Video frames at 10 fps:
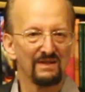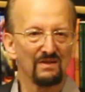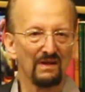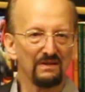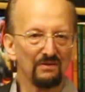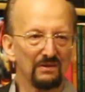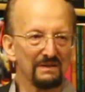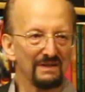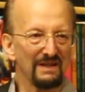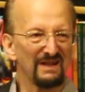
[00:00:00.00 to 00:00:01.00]
So I thought,
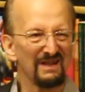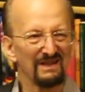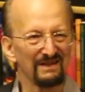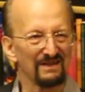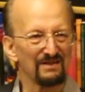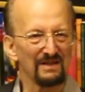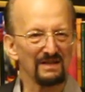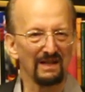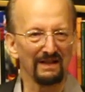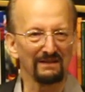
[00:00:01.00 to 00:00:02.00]
it's
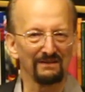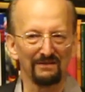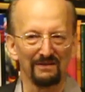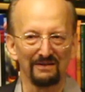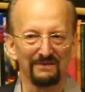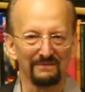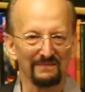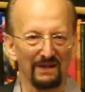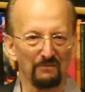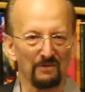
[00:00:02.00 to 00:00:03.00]
just like, you know,
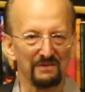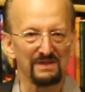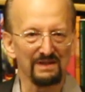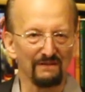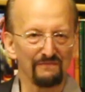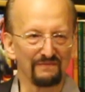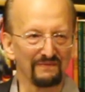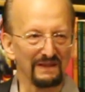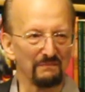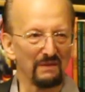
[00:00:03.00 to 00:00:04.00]
I want stuff,
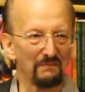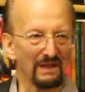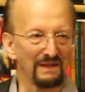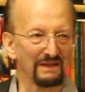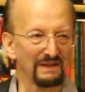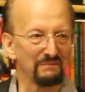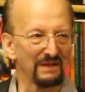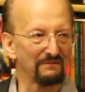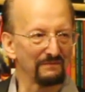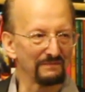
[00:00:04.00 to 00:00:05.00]
give me money, give me
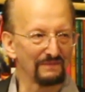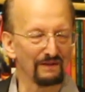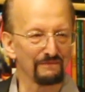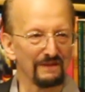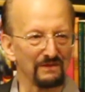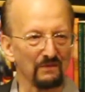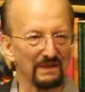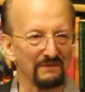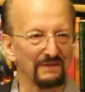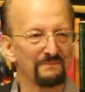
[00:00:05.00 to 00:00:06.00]
girlfriends,
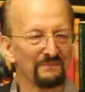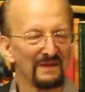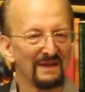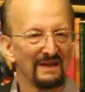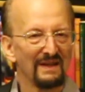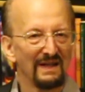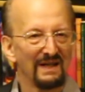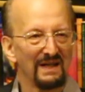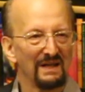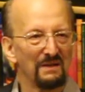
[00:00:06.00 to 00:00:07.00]
whatever.
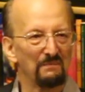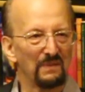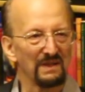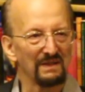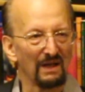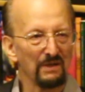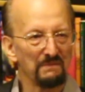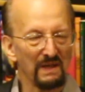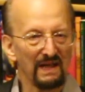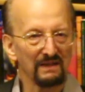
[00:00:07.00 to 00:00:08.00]
But I
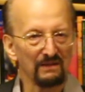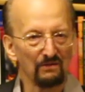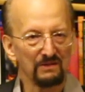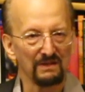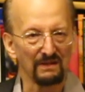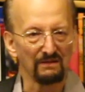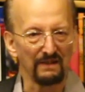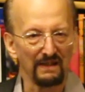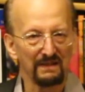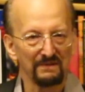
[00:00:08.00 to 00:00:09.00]
went back and looked at the
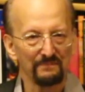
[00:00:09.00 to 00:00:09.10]
Greek,